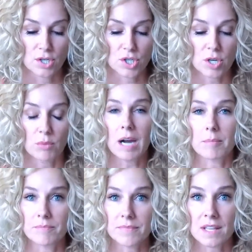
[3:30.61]
show
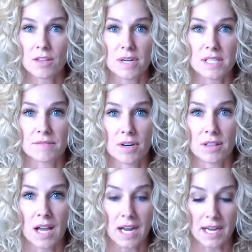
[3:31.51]
up in the rest of our
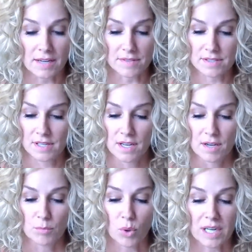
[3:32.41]
lives
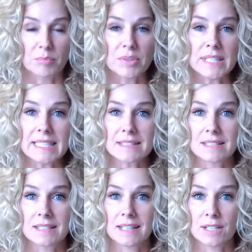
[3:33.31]
more
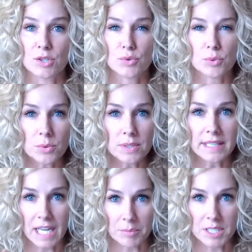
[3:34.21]
complete and
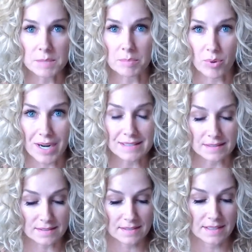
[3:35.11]
truly able to be
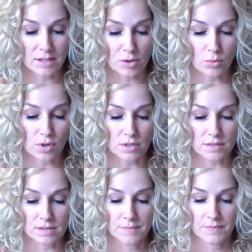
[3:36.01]
present in our
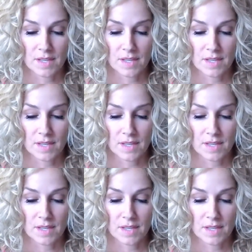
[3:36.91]
worlds.